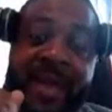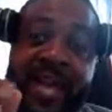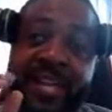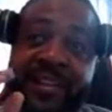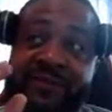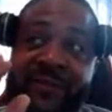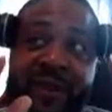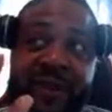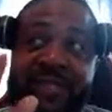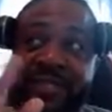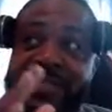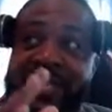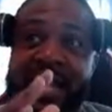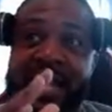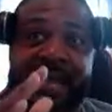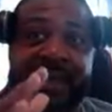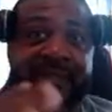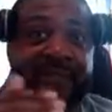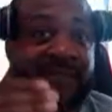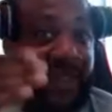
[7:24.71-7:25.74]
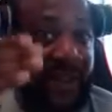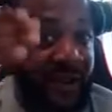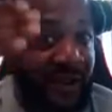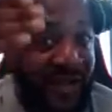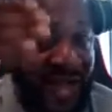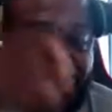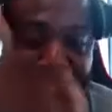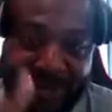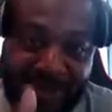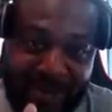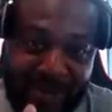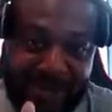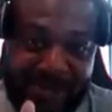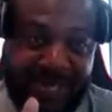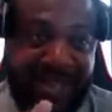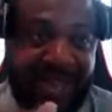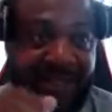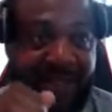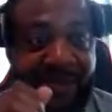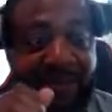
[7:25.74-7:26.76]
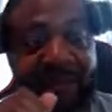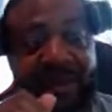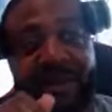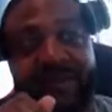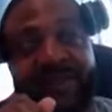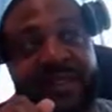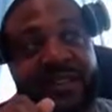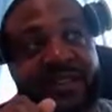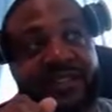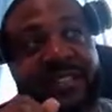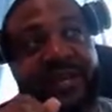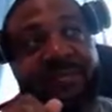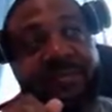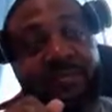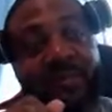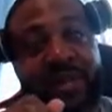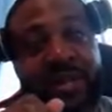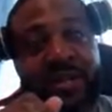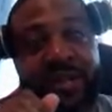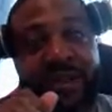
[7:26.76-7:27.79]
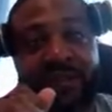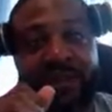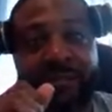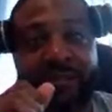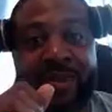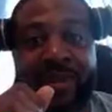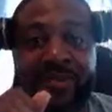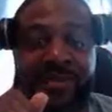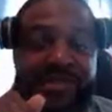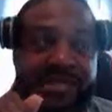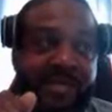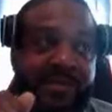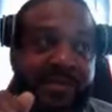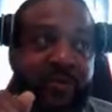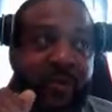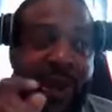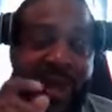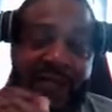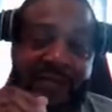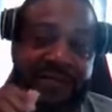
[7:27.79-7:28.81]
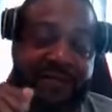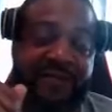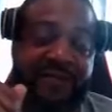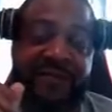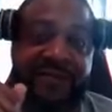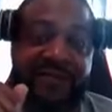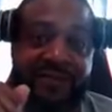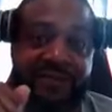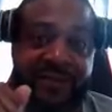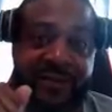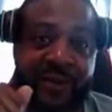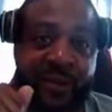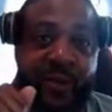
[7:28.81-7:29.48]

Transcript: As far as like they're not married together, but they're sleeping with another person's wife,